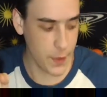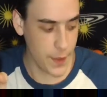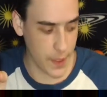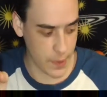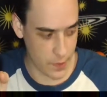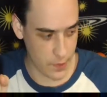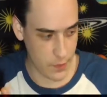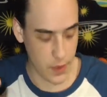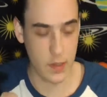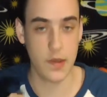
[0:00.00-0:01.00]
thoughts
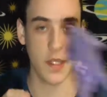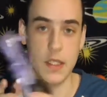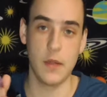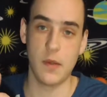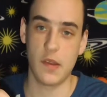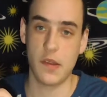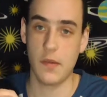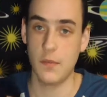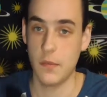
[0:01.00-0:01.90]
on Cyclonus.